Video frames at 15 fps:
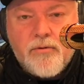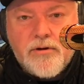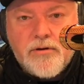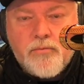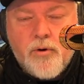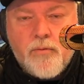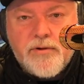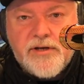
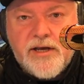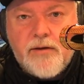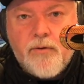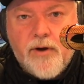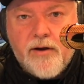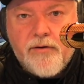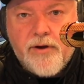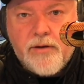What was he
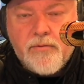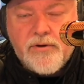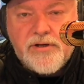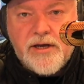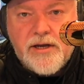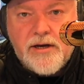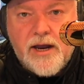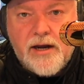wearing? Was
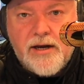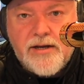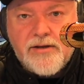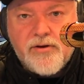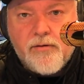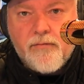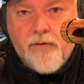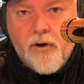he in undies
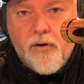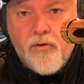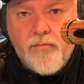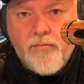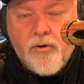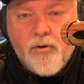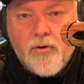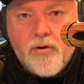and a
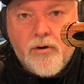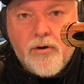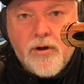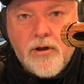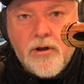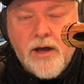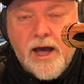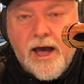robe or
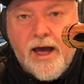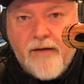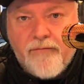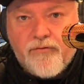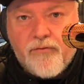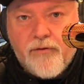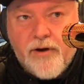half dressed?